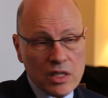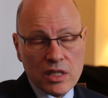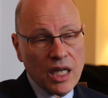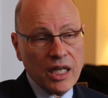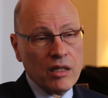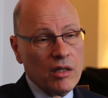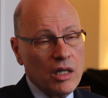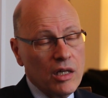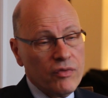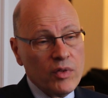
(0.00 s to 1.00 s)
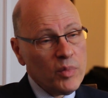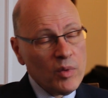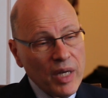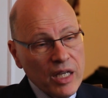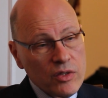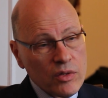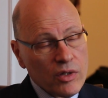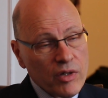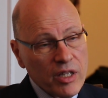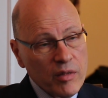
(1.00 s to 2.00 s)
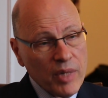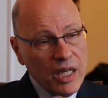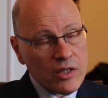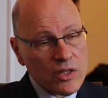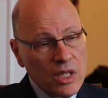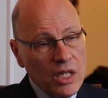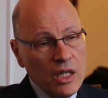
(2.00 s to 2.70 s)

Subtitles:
just like a football match or a cricket match.